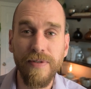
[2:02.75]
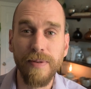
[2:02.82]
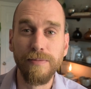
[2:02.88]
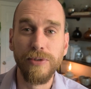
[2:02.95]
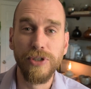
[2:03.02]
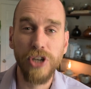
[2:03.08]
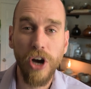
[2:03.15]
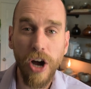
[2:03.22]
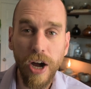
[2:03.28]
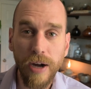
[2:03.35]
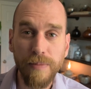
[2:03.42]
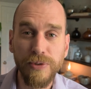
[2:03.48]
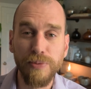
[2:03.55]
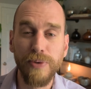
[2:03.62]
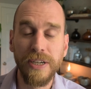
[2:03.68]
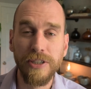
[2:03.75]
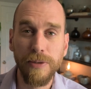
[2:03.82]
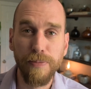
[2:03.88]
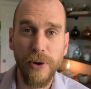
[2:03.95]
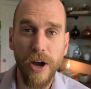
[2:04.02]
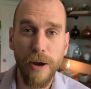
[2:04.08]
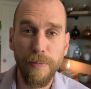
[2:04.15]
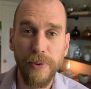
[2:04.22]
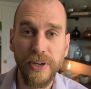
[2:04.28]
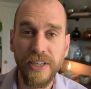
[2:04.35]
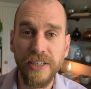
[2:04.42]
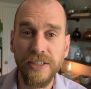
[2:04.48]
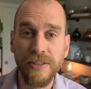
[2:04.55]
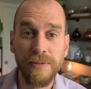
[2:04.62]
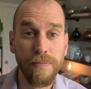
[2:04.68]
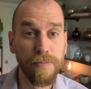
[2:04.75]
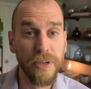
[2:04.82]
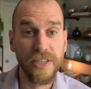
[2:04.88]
from jobs, rental properties,